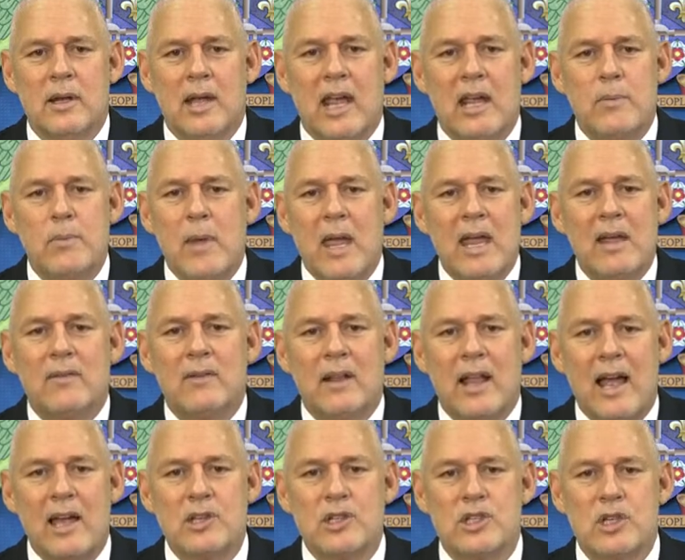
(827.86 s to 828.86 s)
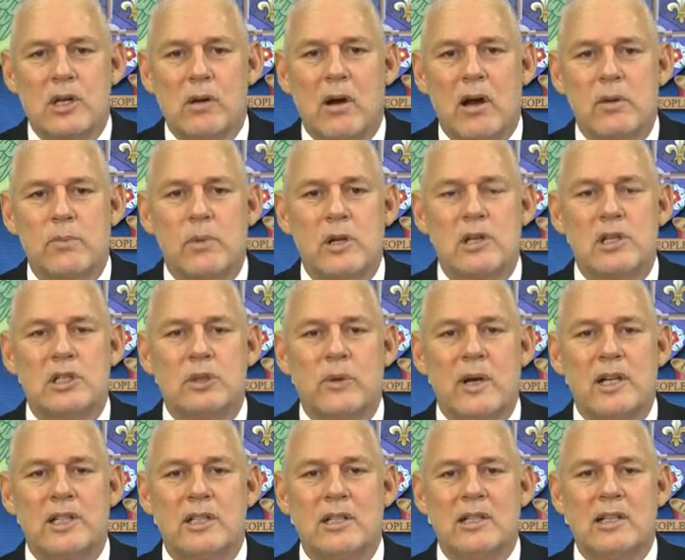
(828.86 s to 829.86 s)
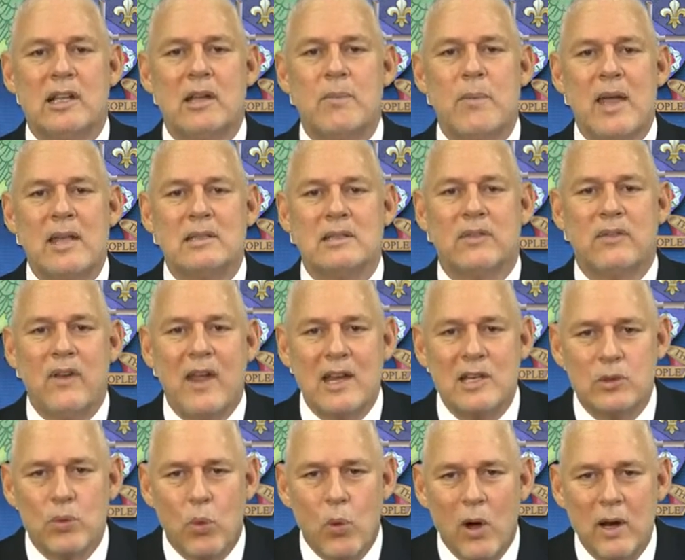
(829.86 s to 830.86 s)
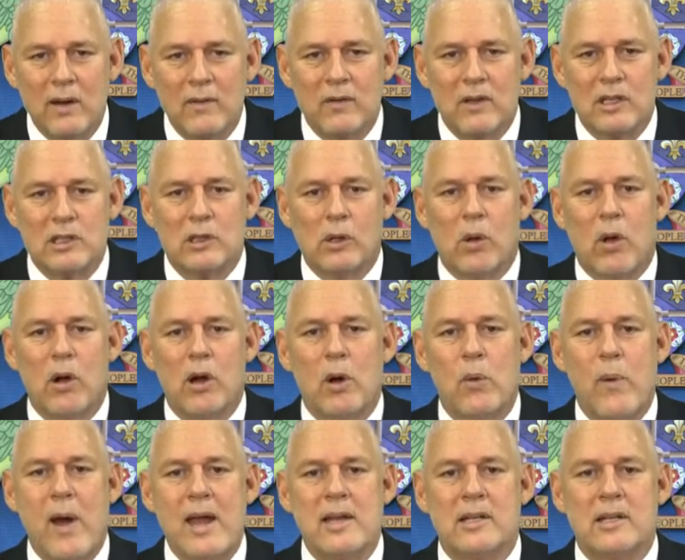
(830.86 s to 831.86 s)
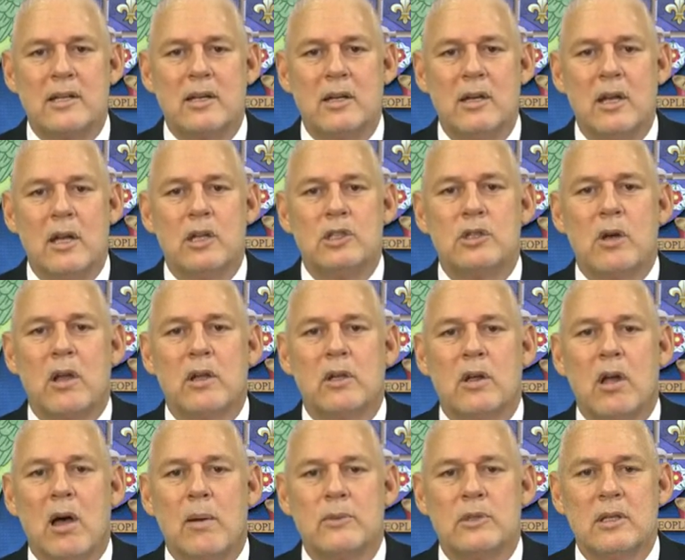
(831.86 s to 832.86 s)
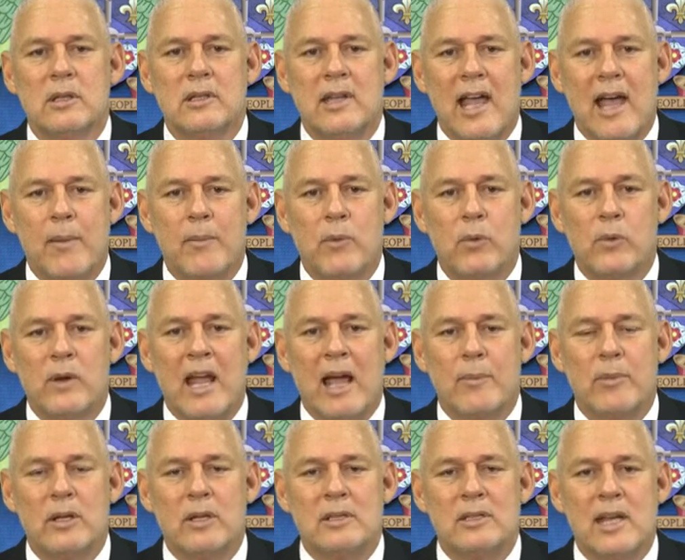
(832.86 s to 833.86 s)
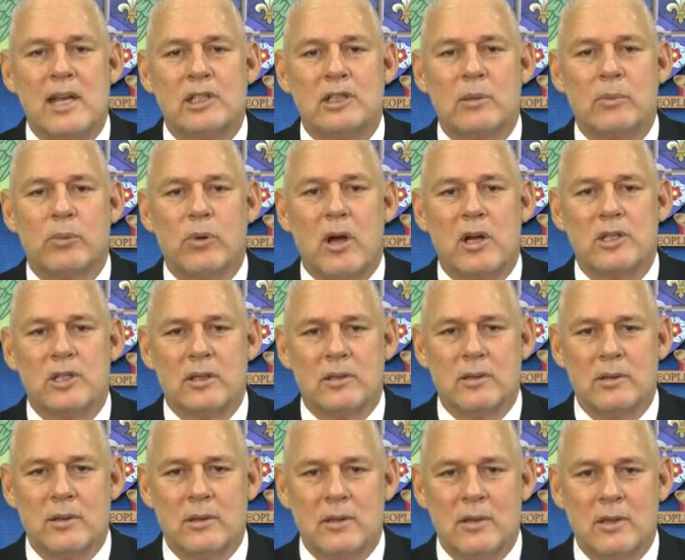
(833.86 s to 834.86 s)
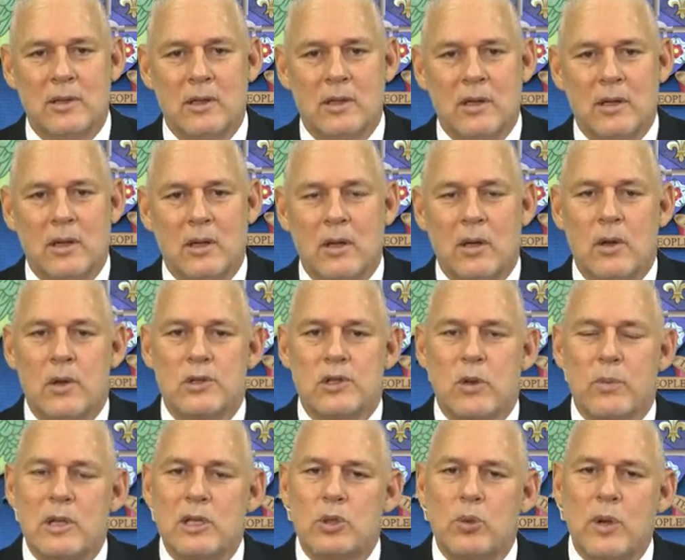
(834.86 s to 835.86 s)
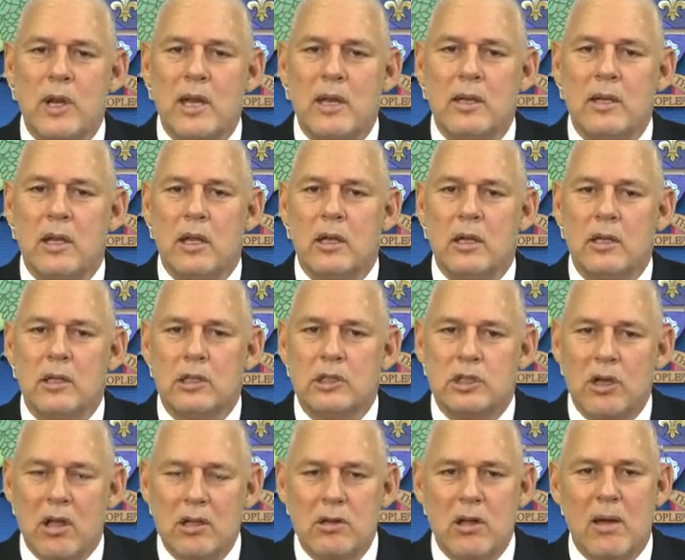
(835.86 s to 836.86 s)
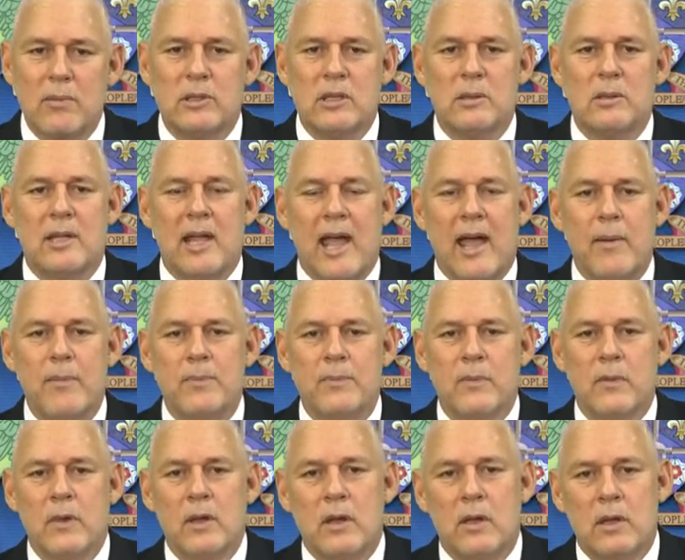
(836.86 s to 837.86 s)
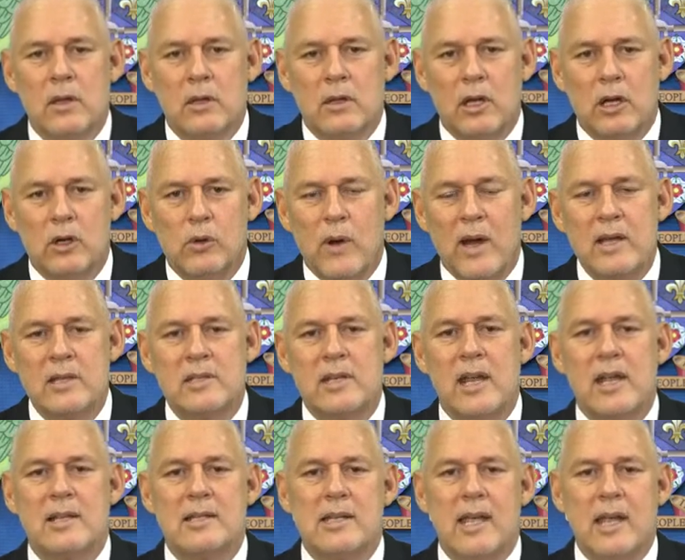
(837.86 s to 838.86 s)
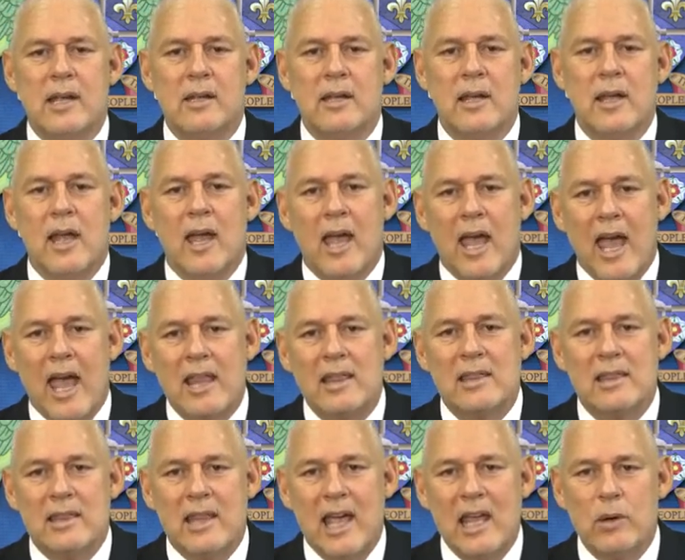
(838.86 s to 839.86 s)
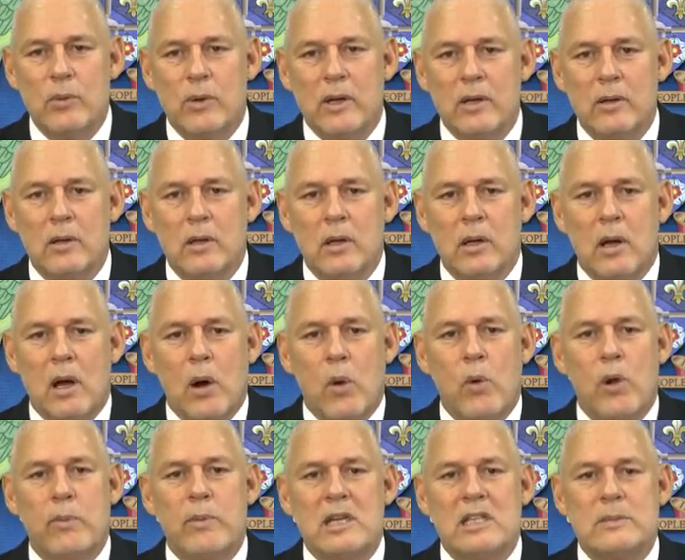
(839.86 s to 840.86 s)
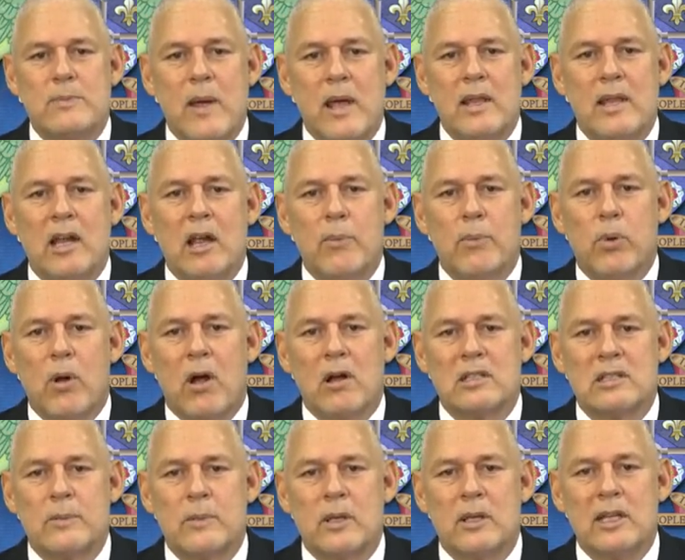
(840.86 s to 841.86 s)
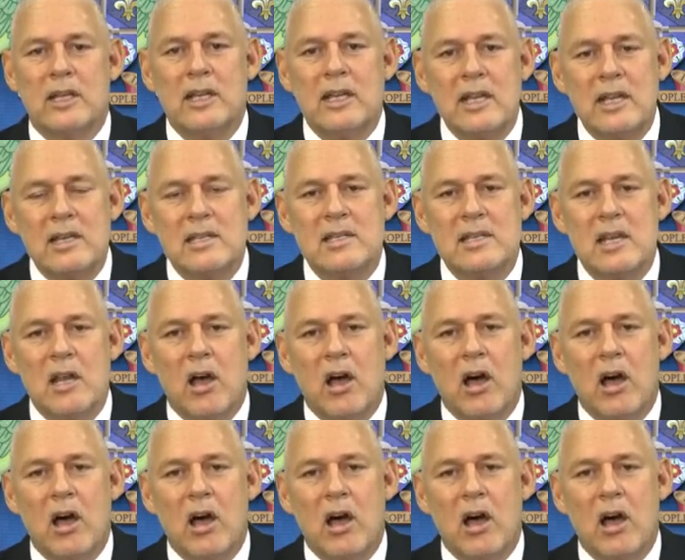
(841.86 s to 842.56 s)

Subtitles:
In May of last year, our administration commenced phase 1 of this long-awaited John Compton Dam rehabilitation project. So between the John Compton Dam, the Grace intake, and Dennery, we'll be spending approximately EC